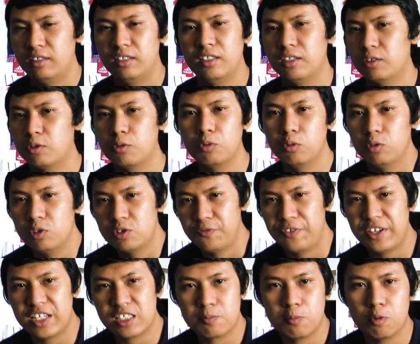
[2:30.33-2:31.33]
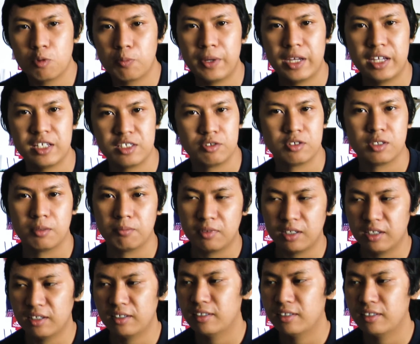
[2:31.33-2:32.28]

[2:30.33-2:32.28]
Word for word: the Hools Facebook page or something.